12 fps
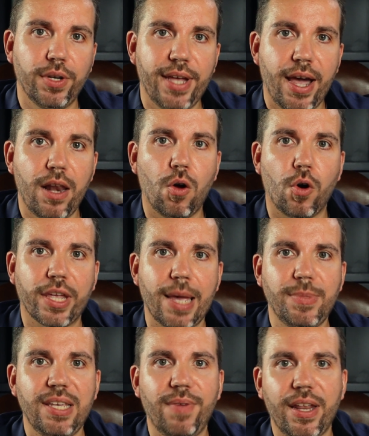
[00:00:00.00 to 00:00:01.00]
dial or
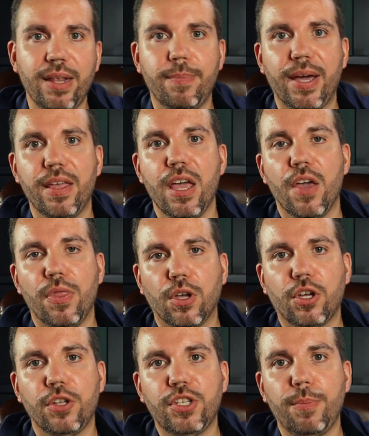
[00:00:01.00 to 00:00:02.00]
captivated by the
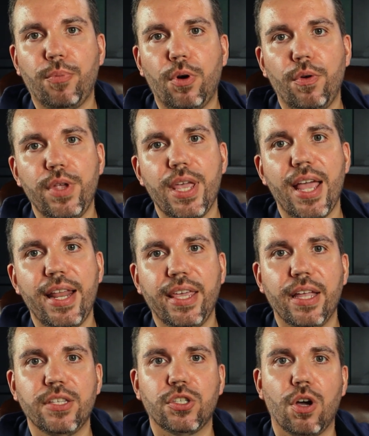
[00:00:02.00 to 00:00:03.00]
contemporary
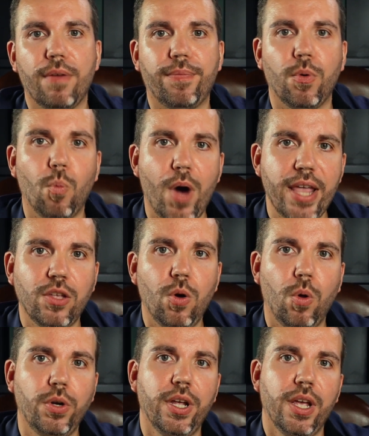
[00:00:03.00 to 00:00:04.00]
elegance of a white
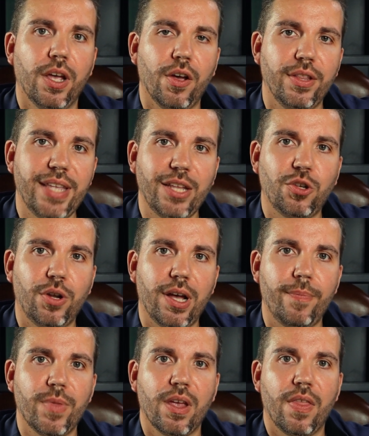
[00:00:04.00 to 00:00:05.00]
gold
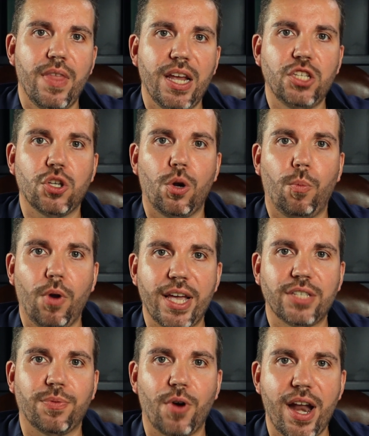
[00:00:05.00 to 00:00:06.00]
Daytona, there is a
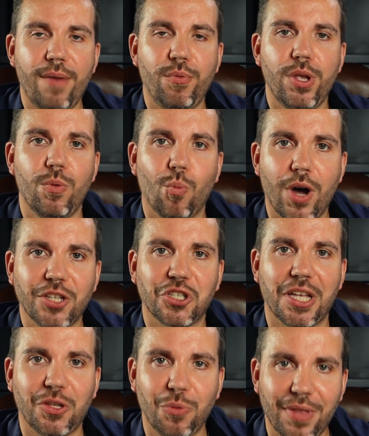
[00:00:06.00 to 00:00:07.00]
Rolex for every watch
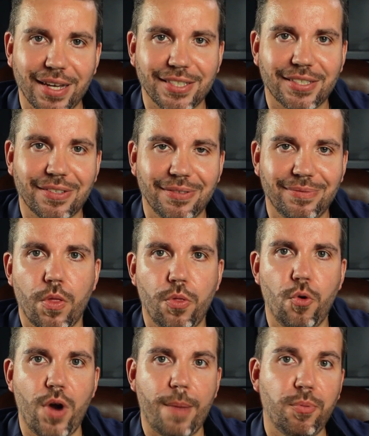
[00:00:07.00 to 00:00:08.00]
enthusiast.
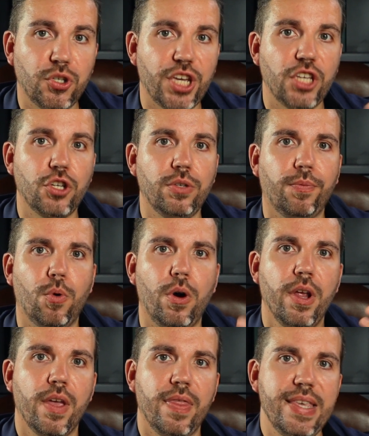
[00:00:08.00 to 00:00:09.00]
Their appreciation
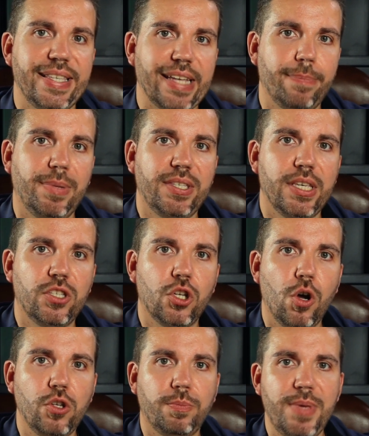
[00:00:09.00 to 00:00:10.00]
for these timepieces
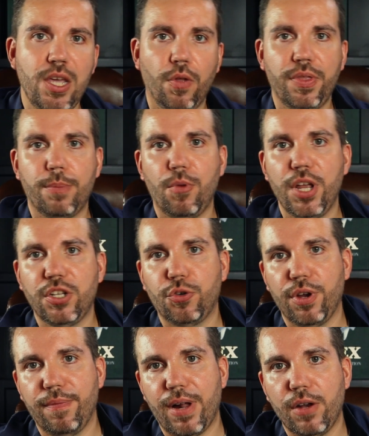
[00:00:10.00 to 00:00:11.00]
goes beyond their
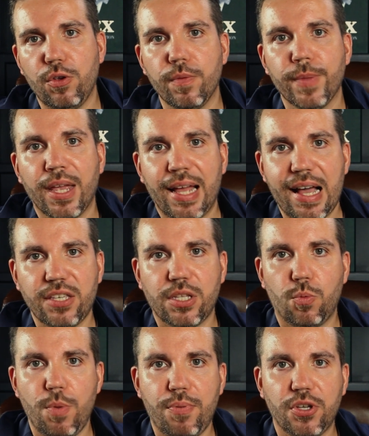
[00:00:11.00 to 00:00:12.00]
monetary value, as
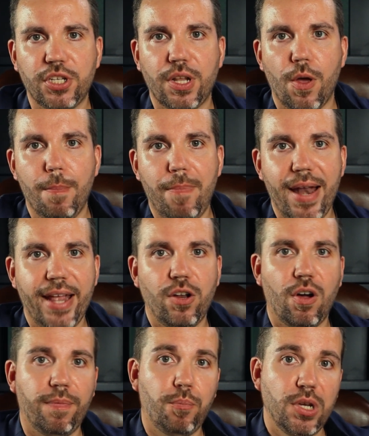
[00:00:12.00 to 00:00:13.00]
they represent a blend
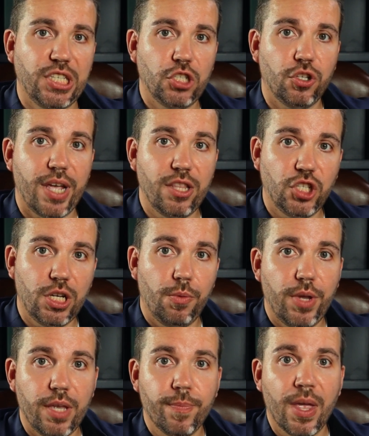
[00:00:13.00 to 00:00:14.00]
of precision
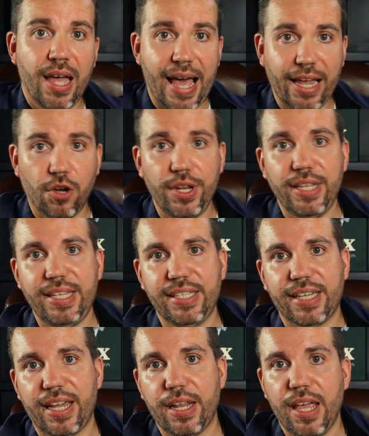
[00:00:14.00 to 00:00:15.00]
engineering, iconic
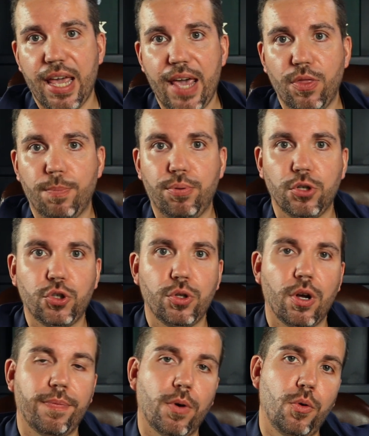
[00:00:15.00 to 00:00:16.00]
design, and the
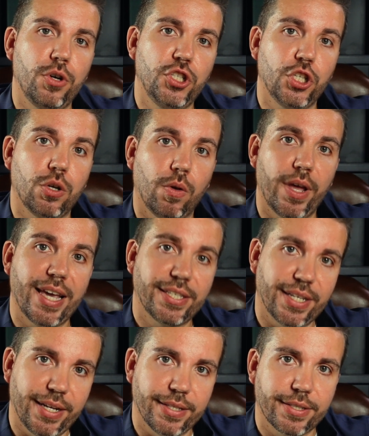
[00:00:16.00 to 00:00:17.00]
pursuit of horological
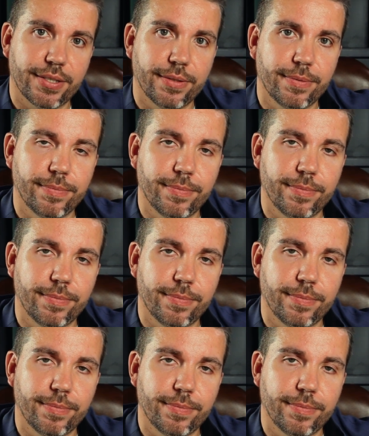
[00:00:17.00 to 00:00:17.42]
excellence.